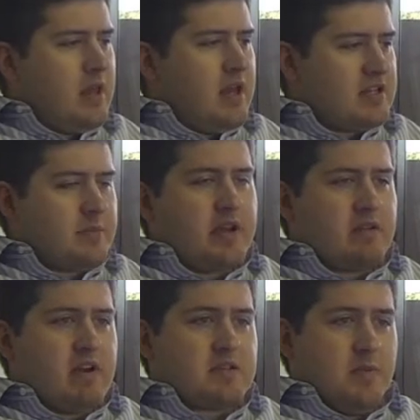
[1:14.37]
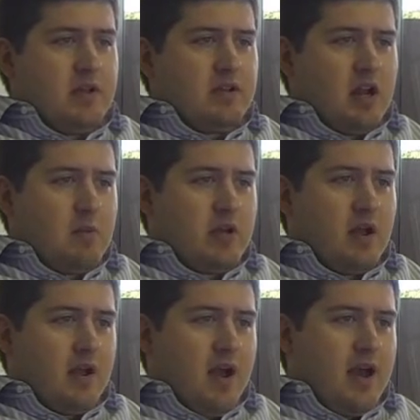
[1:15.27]
It's a big investment. I'm a
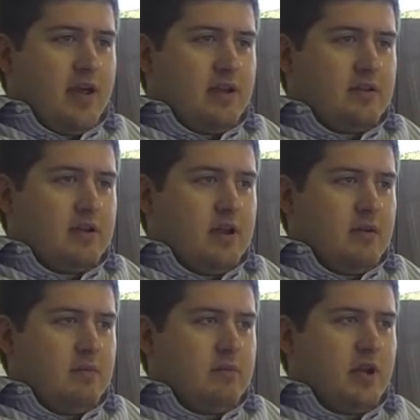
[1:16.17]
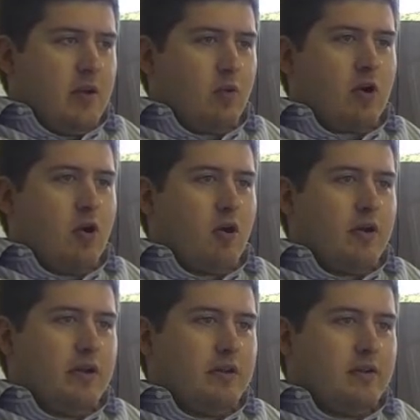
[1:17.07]
young guy, and I work
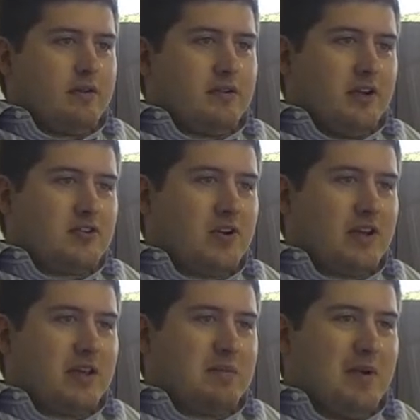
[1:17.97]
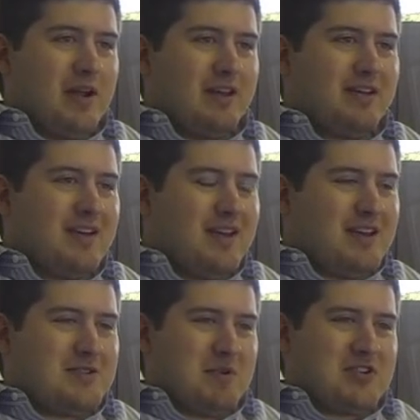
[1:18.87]
hard and try to keep money
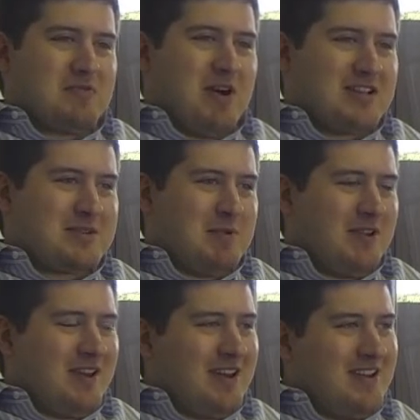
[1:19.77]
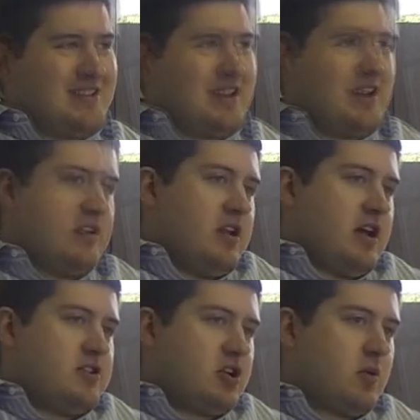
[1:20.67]
as much as possible. And
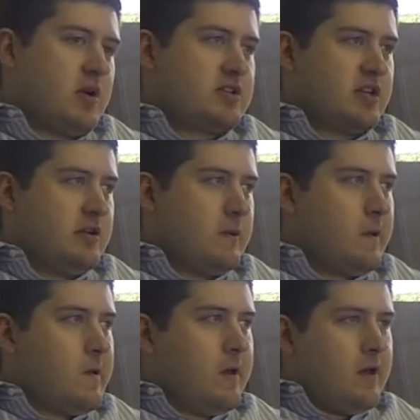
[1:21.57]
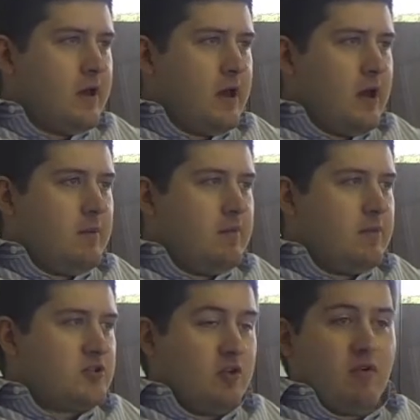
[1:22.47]
I took a risk, and
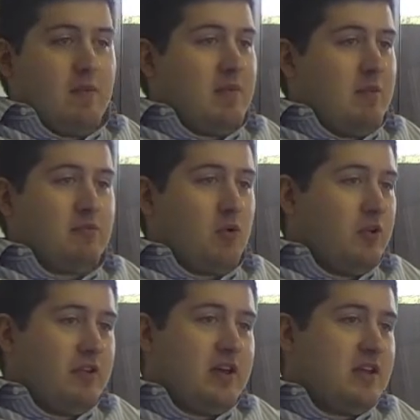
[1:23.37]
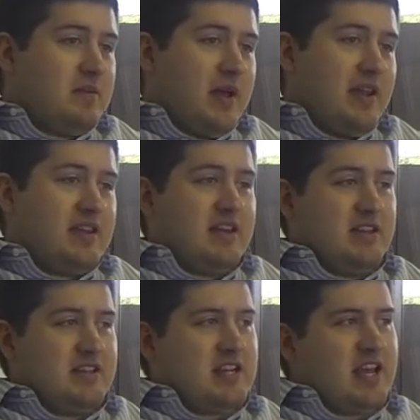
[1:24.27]
so far I'm thrilled with it. Man,
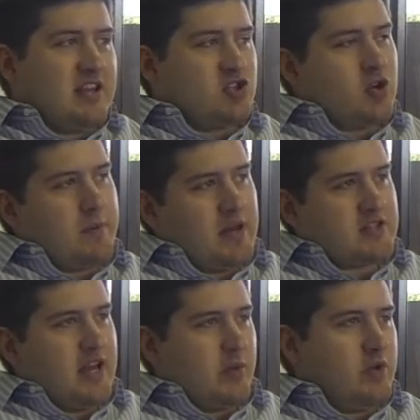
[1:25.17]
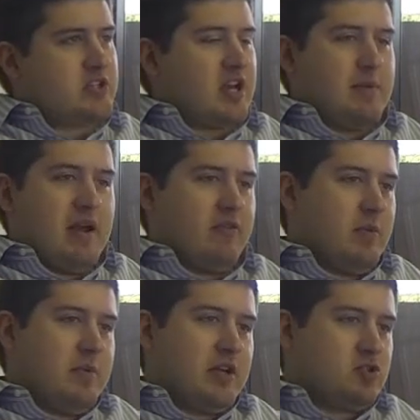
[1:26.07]
in taking this trip, I was like, we just got back from
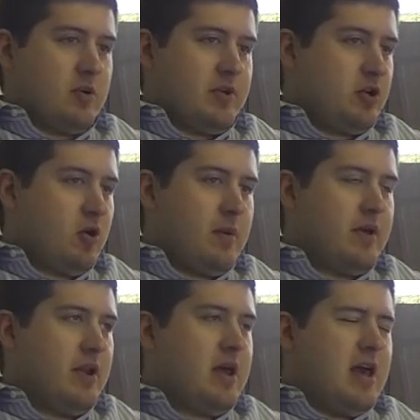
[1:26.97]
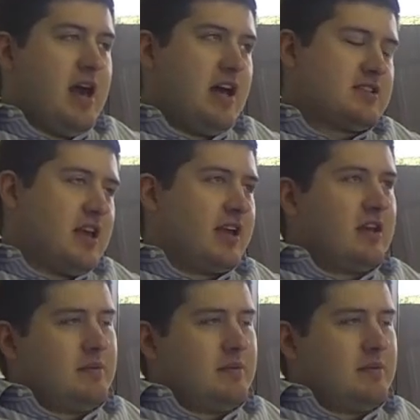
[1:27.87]
a big trip in Europe, and I was like,